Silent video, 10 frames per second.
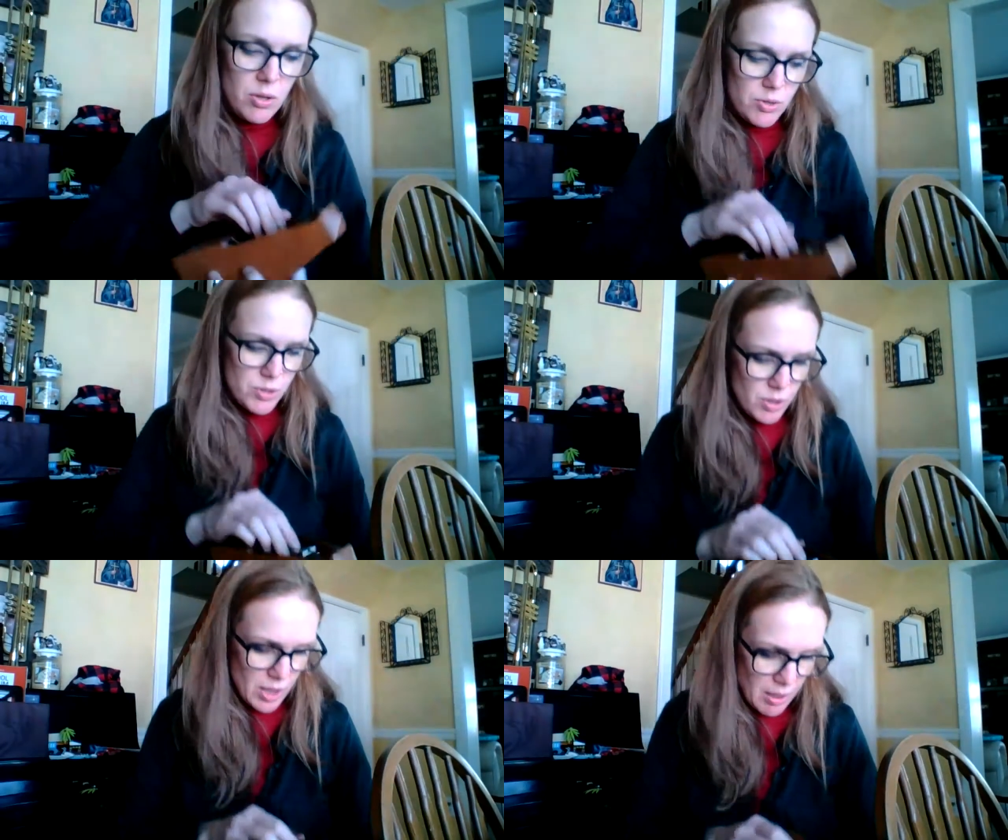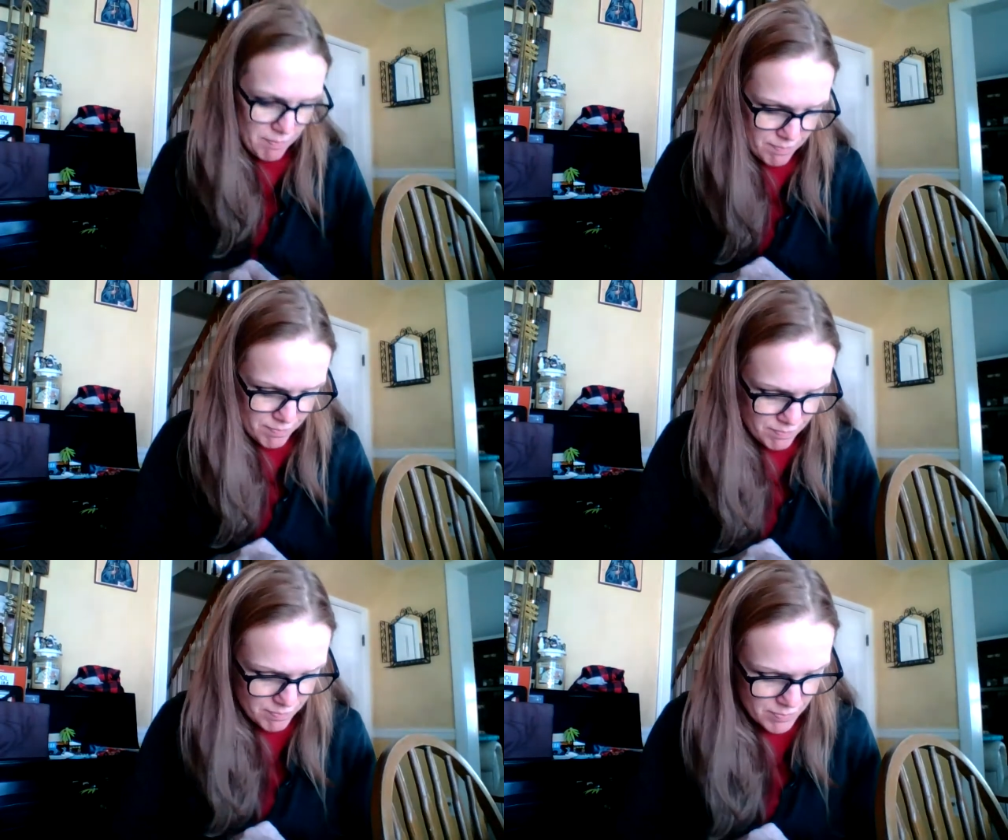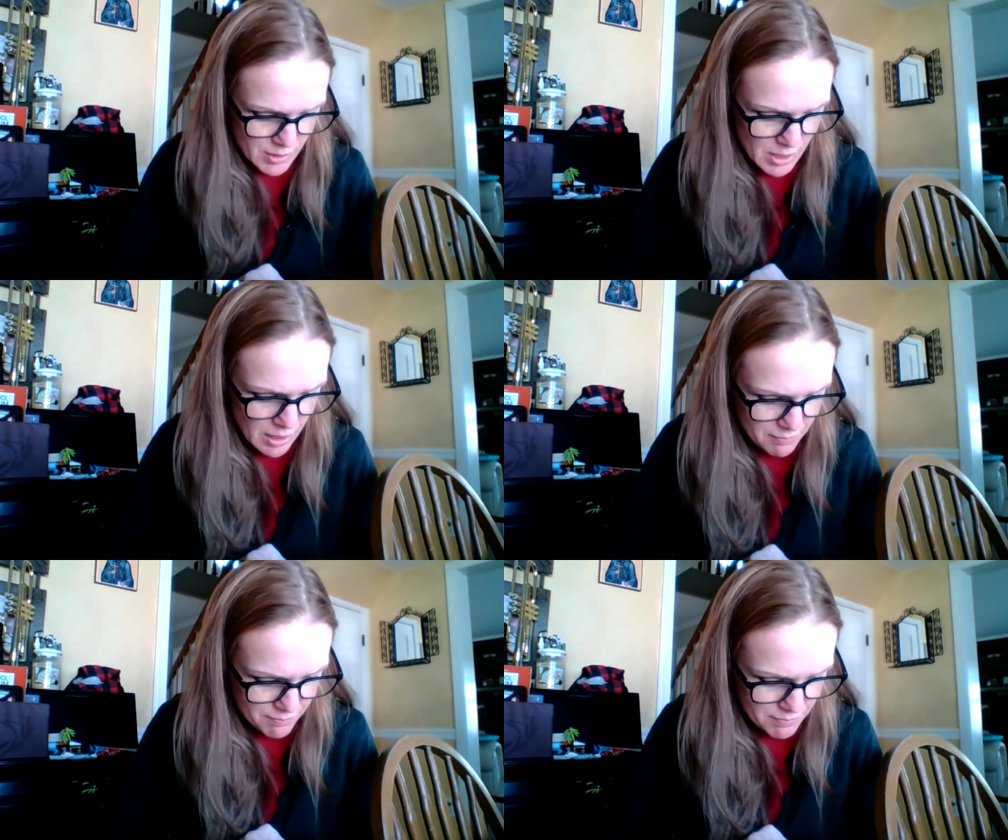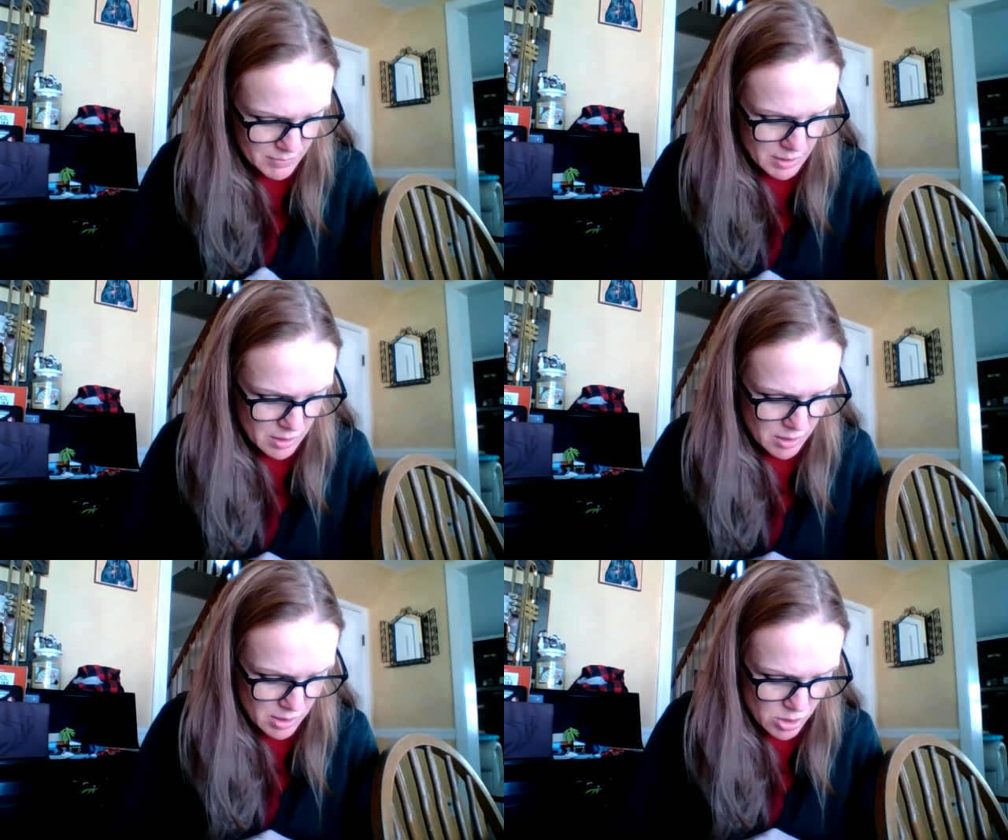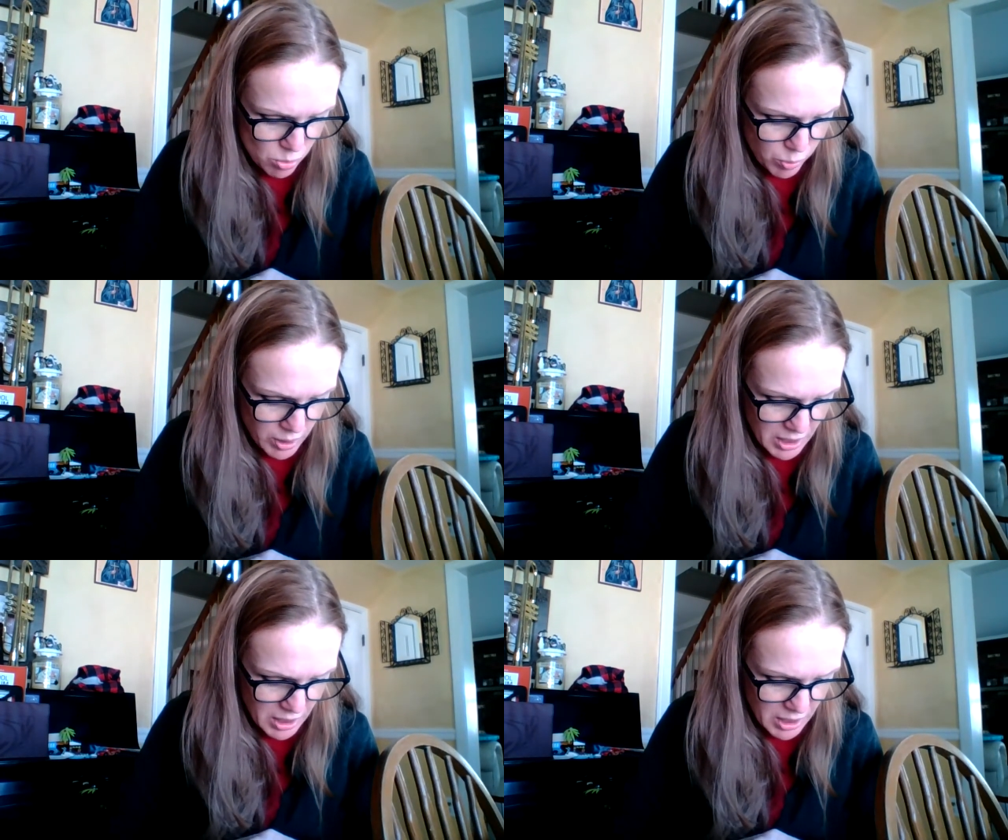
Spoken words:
So then, yeah. So one